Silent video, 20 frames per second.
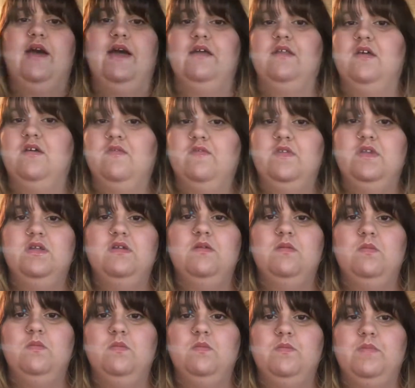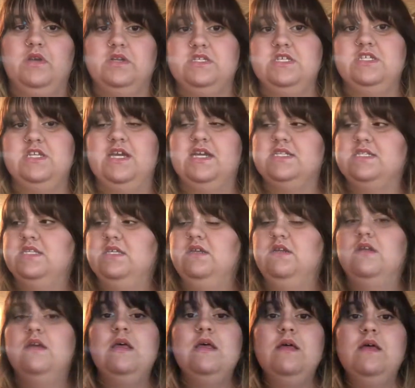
I loved Percy Jackson.